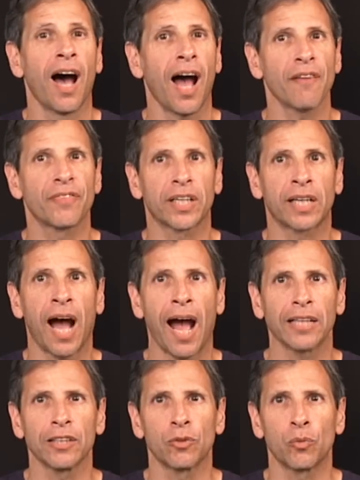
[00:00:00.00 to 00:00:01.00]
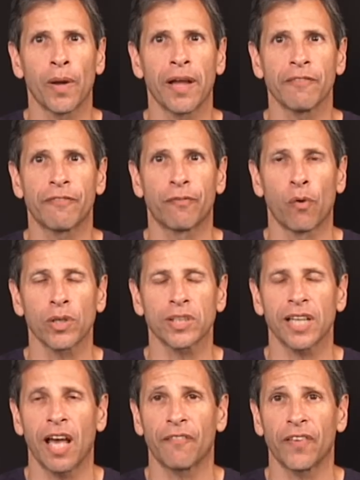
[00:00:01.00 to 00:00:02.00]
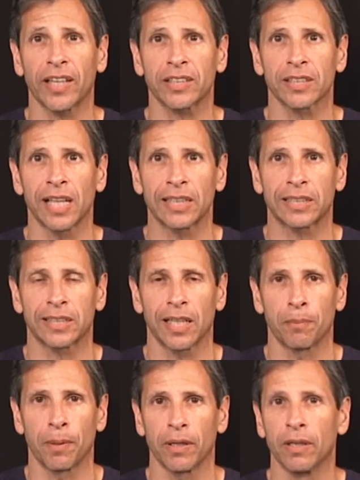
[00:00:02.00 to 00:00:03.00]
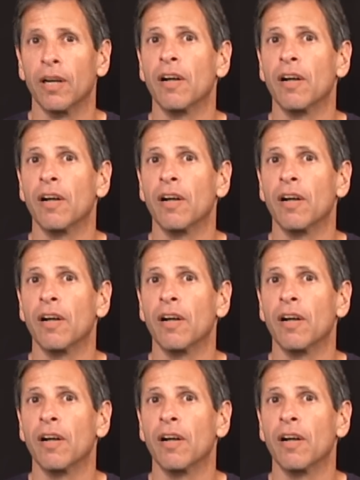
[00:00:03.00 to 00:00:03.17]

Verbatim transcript: I have the Kylo Ren Force F X lightsaber.